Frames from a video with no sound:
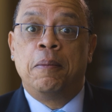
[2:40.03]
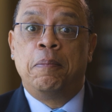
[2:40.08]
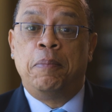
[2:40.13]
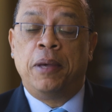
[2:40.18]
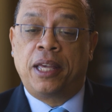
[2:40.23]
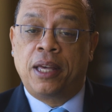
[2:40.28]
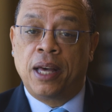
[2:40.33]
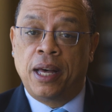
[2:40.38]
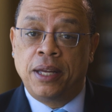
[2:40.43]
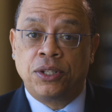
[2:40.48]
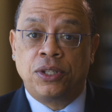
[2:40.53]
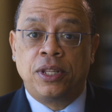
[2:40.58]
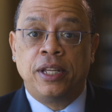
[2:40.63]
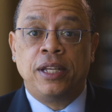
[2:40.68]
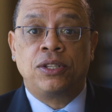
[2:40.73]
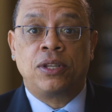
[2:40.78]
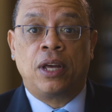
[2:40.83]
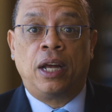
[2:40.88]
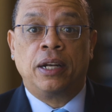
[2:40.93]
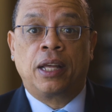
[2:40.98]
Because
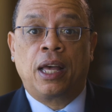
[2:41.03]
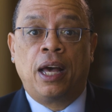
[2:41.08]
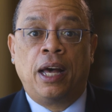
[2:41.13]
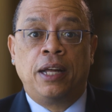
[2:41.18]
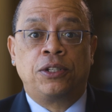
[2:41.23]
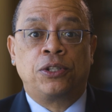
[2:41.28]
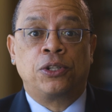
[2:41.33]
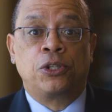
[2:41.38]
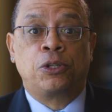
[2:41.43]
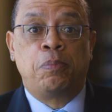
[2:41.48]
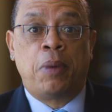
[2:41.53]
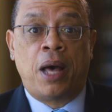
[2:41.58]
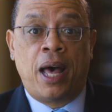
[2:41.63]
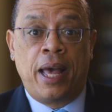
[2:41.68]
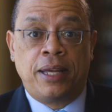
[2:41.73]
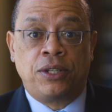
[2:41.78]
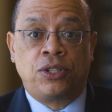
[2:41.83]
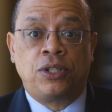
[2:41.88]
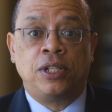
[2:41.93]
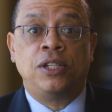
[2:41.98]
these unconscious
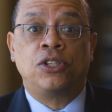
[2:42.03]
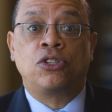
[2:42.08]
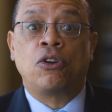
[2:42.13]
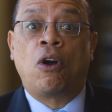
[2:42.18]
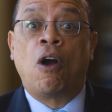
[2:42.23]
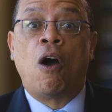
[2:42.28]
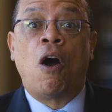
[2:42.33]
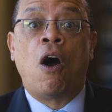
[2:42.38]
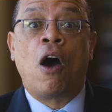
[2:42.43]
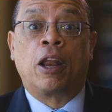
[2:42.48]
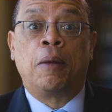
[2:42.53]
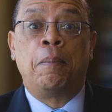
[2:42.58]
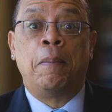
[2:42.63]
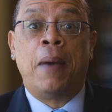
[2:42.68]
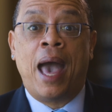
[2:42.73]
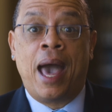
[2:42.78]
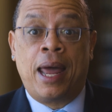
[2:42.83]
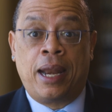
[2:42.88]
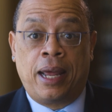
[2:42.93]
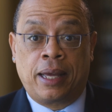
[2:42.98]
biases are
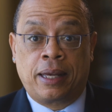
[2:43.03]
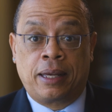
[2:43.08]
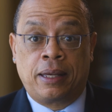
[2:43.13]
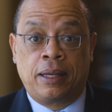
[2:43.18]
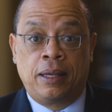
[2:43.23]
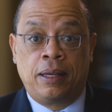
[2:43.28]
automatic,